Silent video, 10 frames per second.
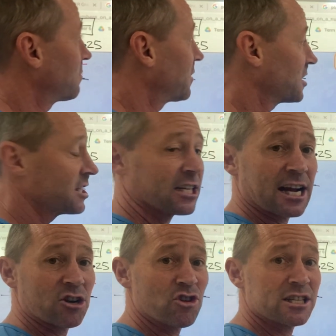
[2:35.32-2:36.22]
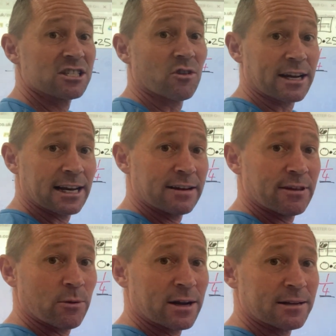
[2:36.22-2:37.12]
This is in hundredths, so I can leave
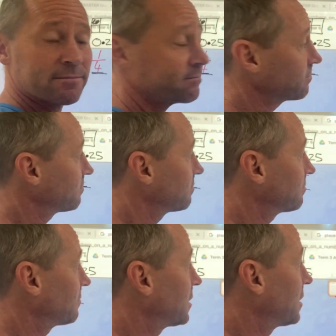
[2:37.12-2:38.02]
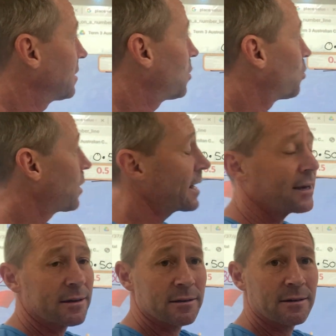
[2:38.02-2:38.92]
that one.
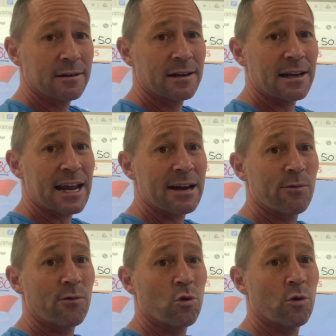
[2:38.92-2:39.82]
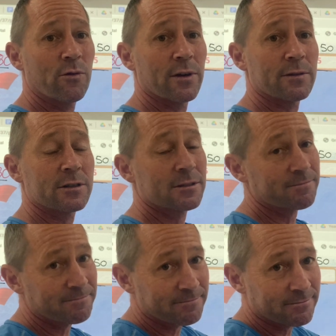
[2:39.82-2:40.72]
1 4/5.
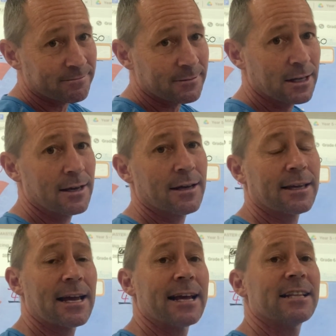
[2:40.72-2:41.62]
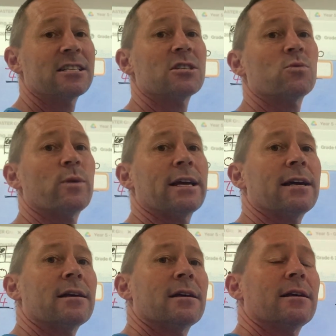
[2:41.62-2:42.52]
Again, this is
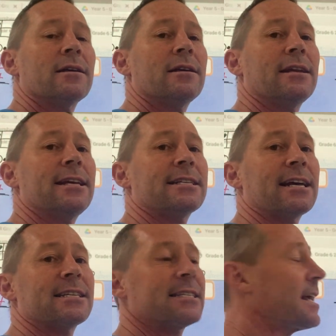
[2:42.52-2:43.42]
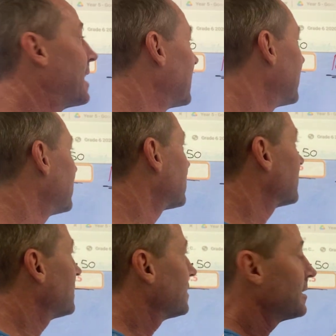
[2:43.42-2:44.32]
where you need to understand
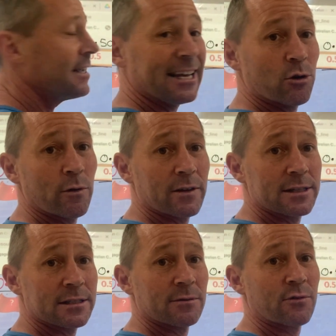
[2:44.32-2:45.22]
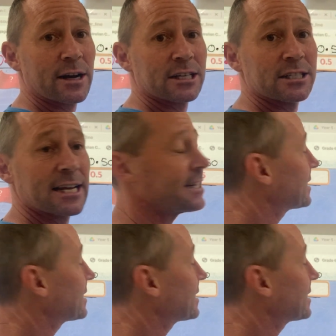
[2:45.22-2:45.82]
equivalent fractions and